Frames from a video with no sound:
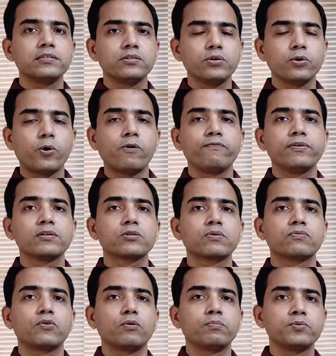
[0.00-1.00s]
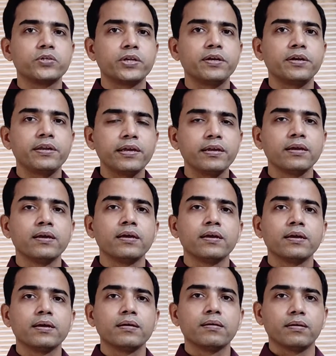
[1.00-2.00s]
is the offense of obscenity,
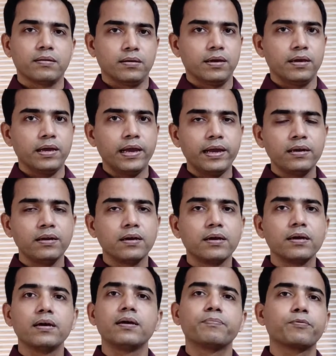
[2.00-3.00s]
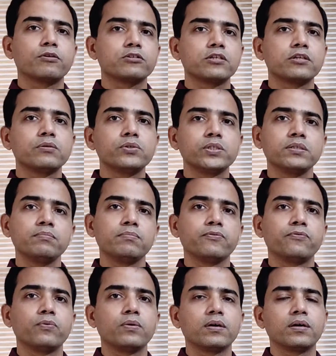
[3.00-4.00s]
and a prosecution
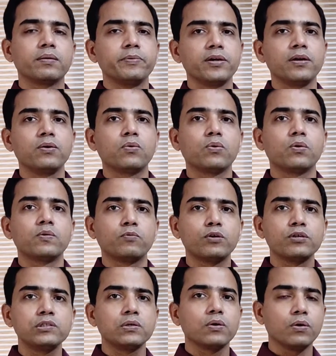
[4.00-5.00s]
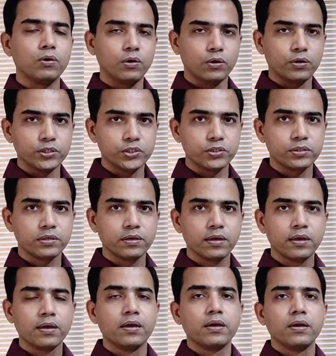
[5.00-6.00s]
before a criminal court was lodged.
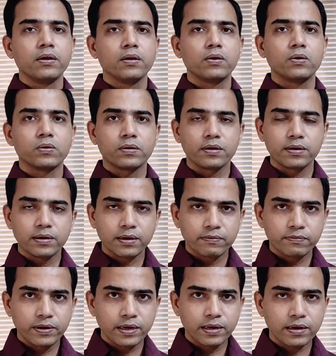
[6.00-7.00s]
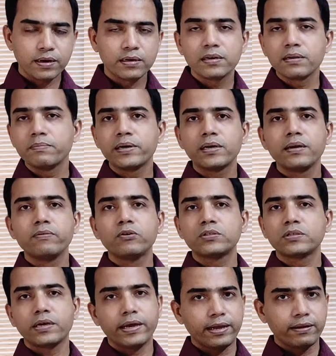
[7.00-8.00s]
Dr. Karve ultimately
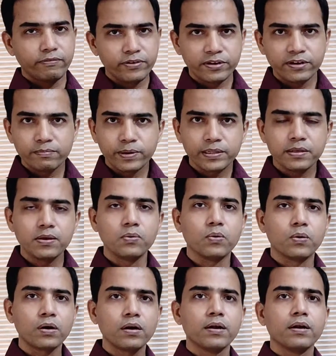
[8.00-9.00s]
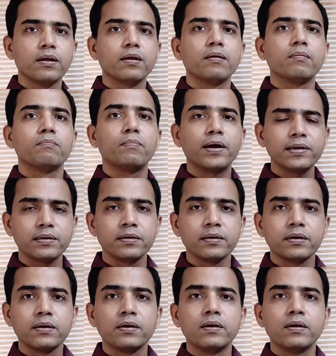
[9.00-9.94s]
was acquitted by the court, but